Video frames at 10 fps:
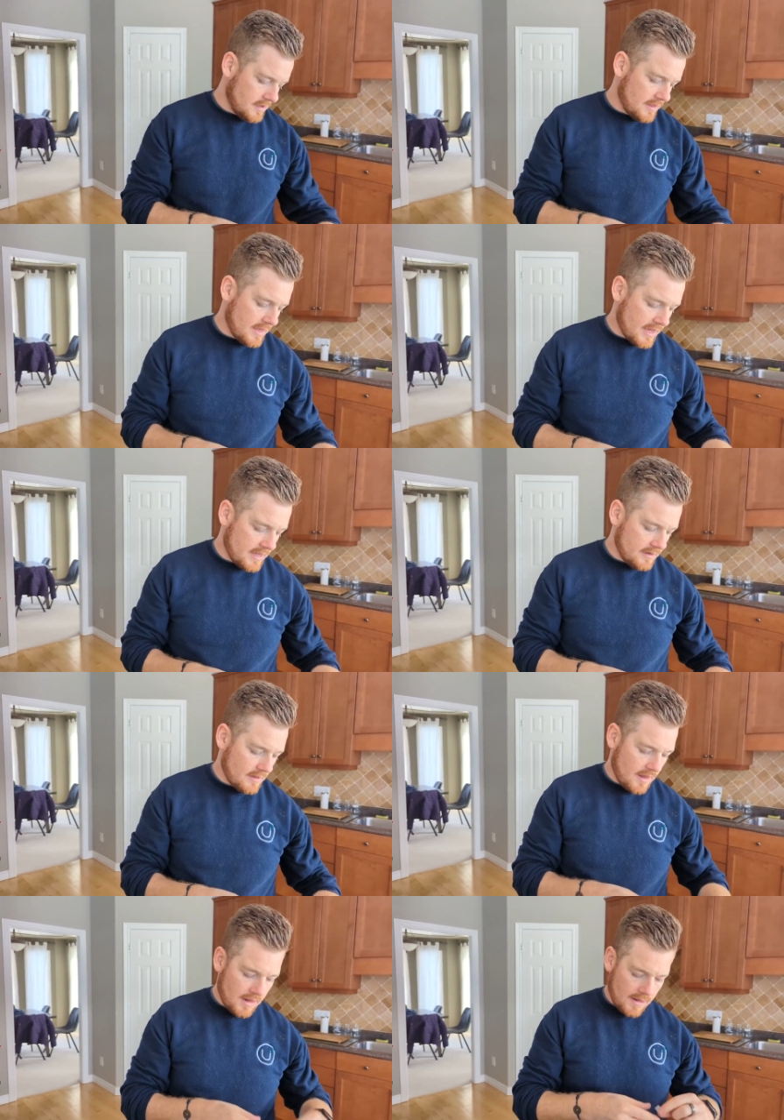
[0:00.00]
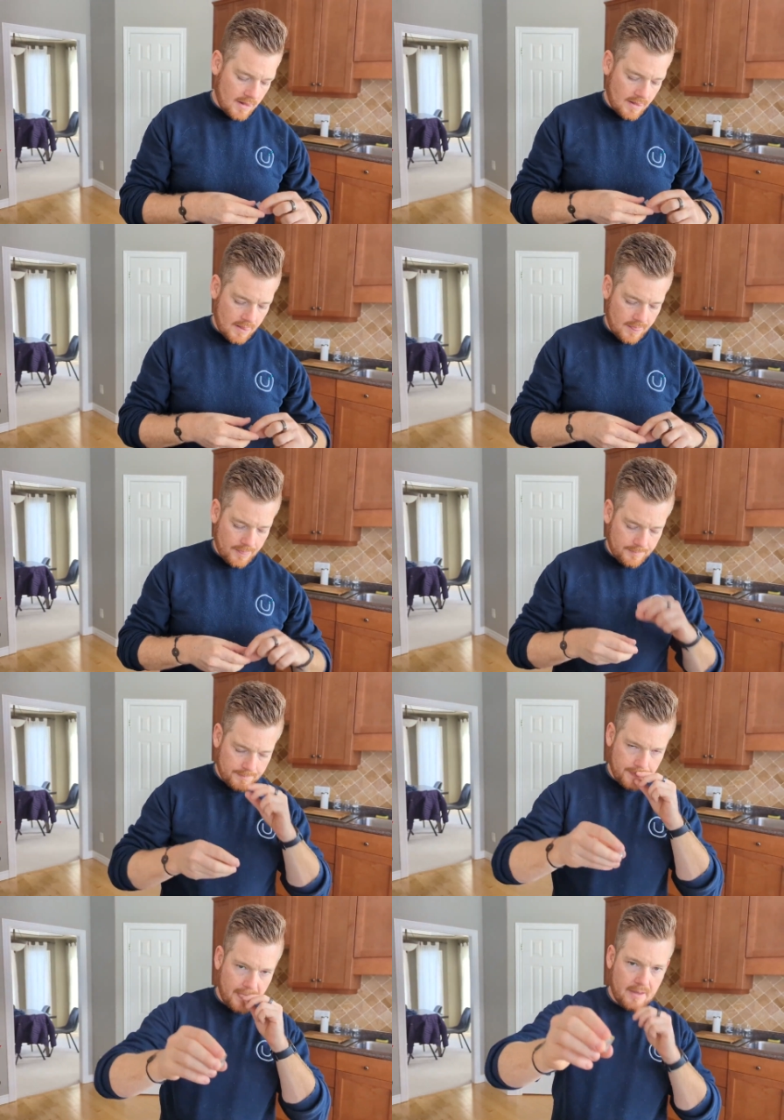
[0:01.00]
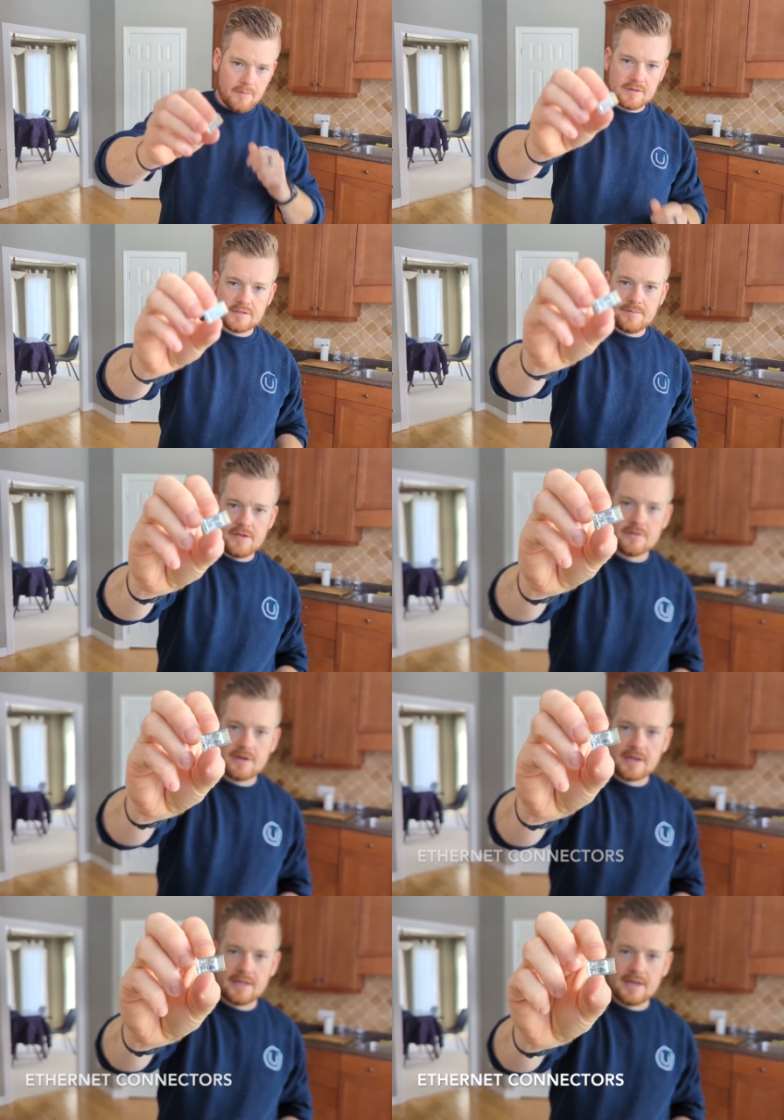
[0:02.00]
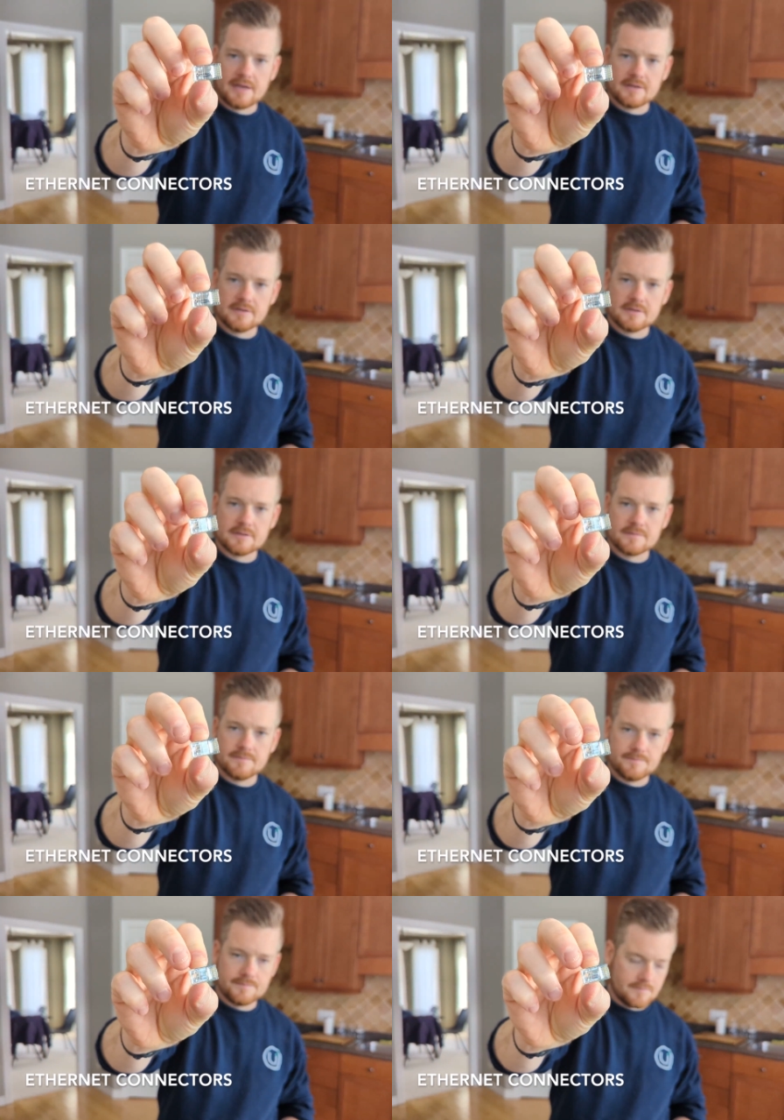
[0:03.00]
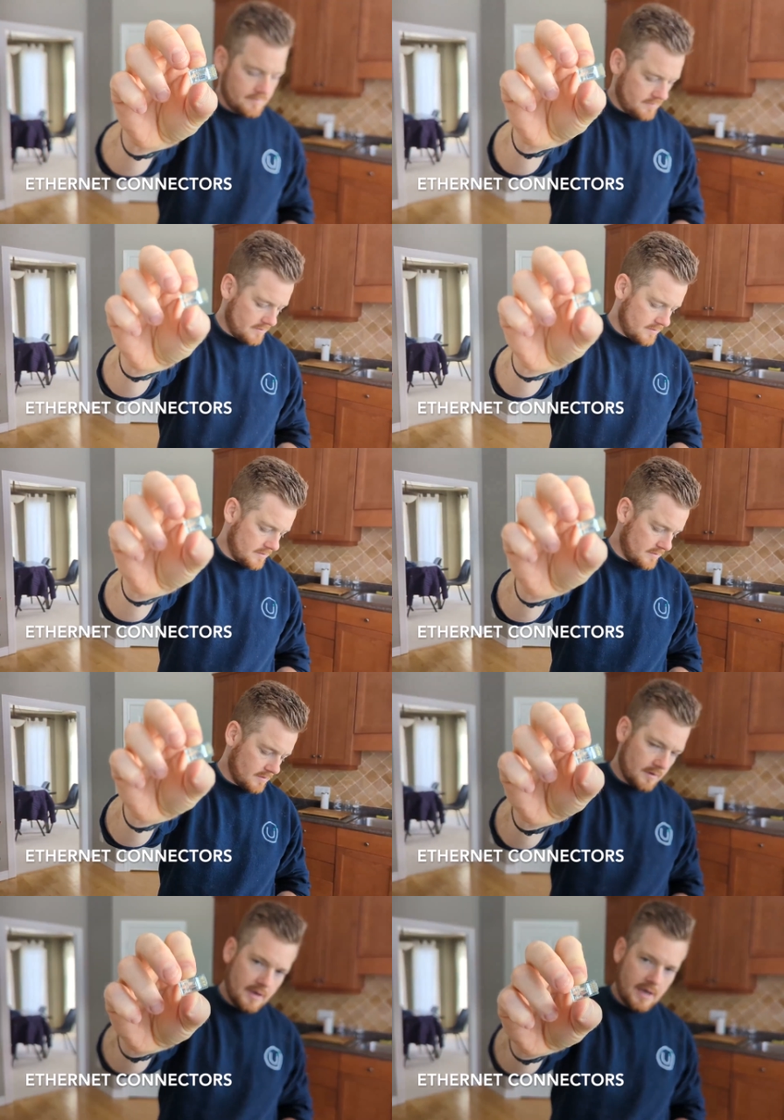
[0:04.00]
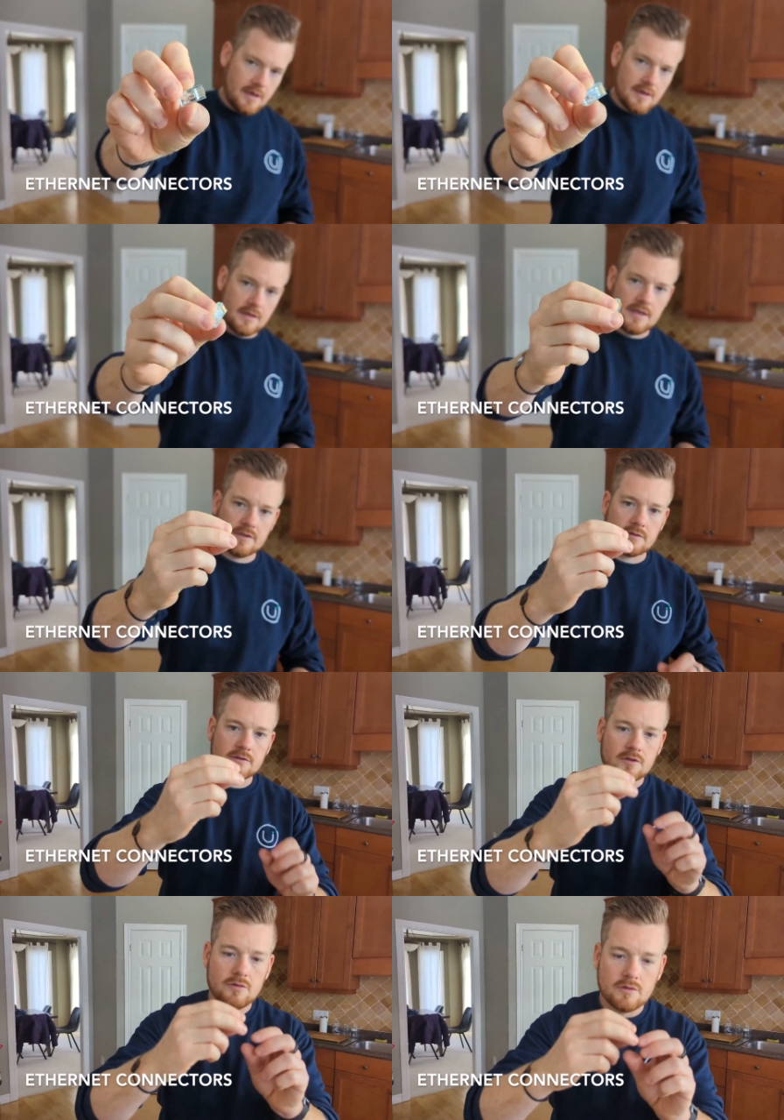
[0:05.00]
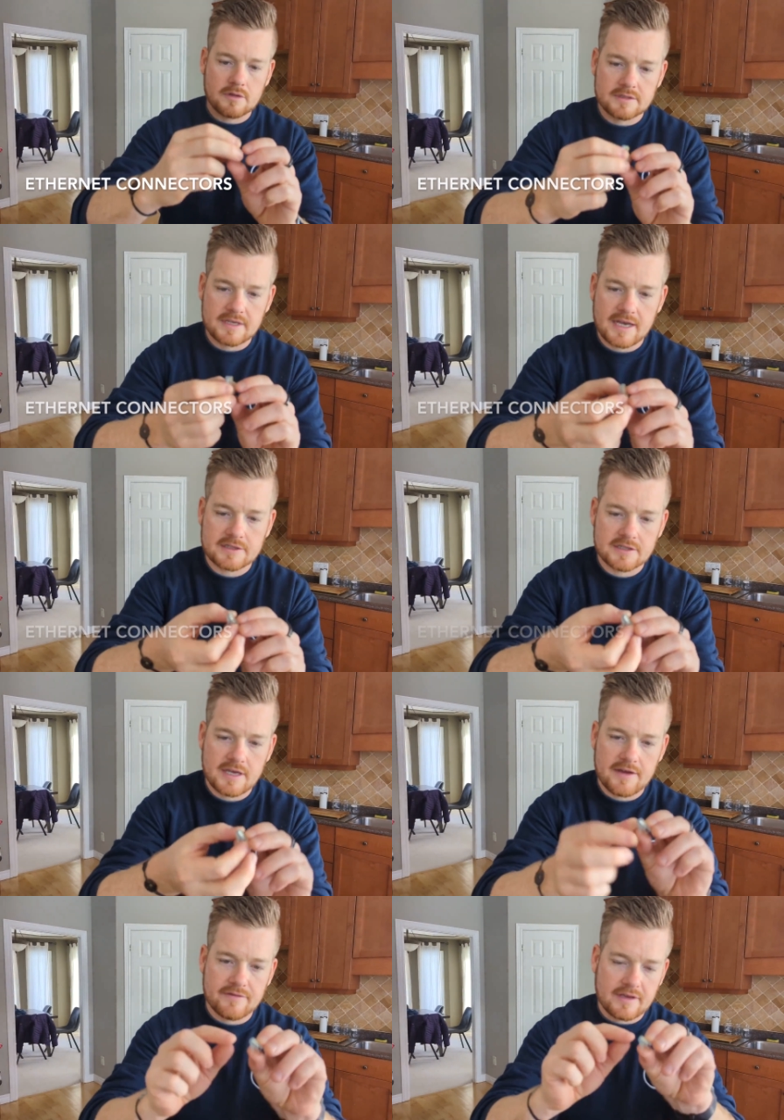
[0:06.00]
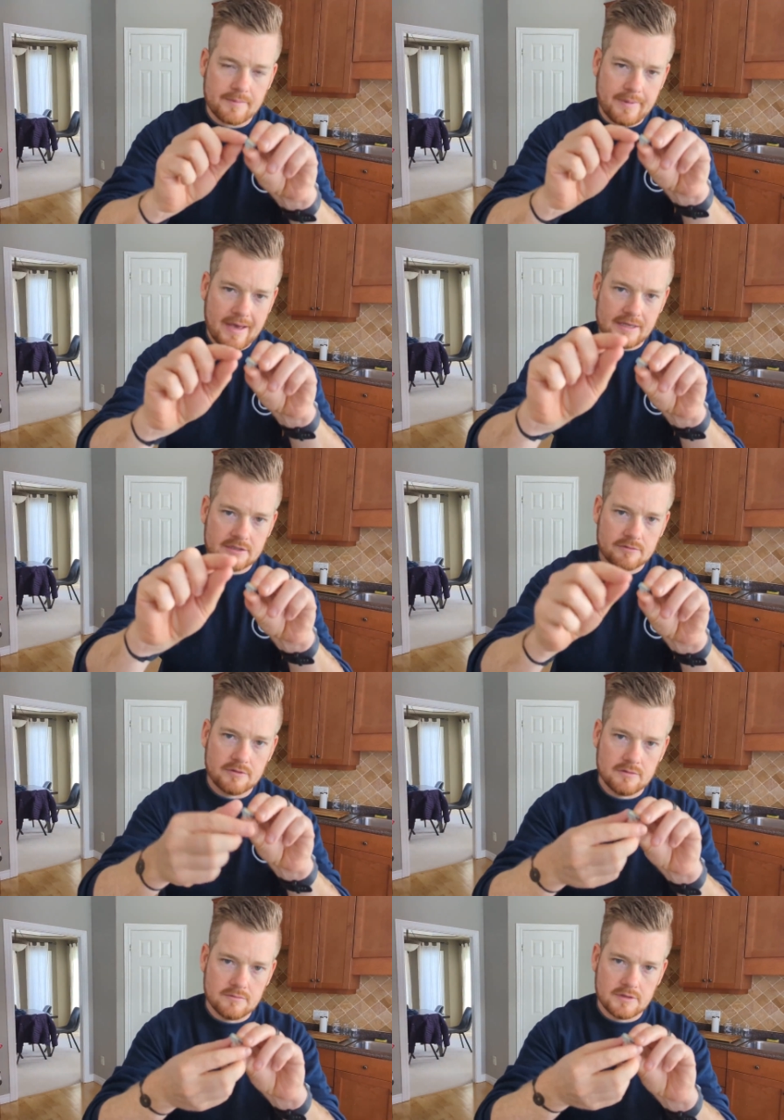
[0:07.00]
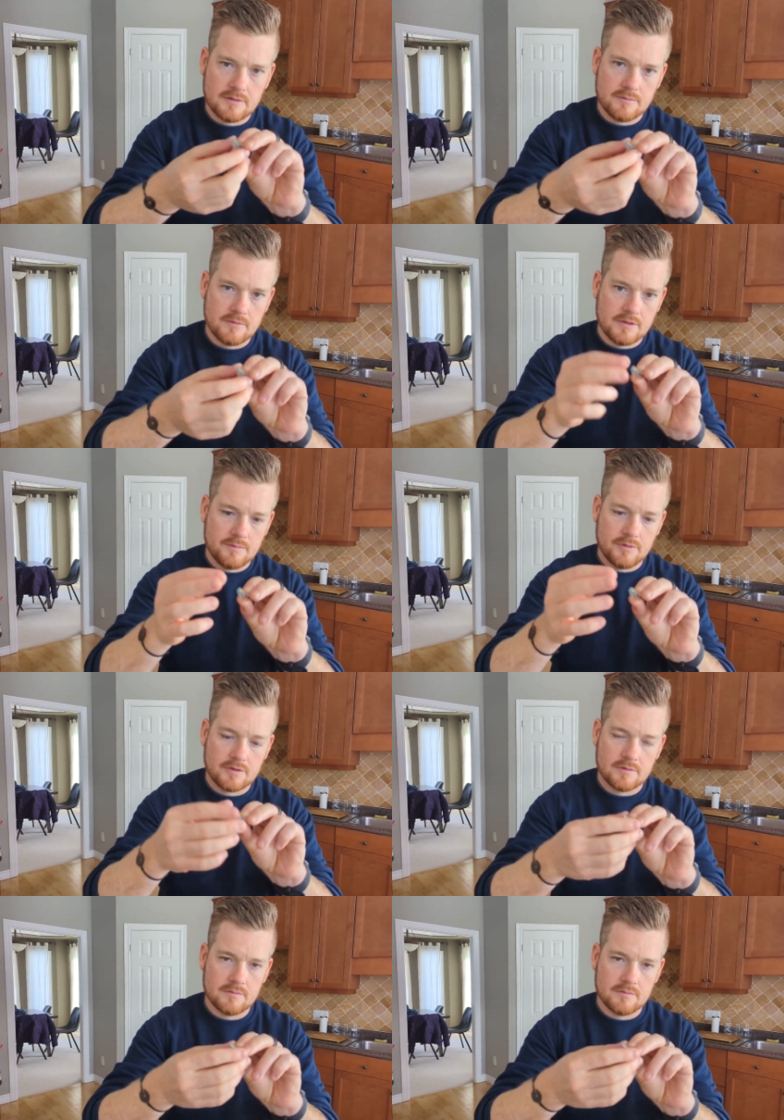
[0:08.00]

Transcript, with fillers: And then you want some Ethernet connectors. Okay, these ones are cool because they actually have like a pass through when you when you put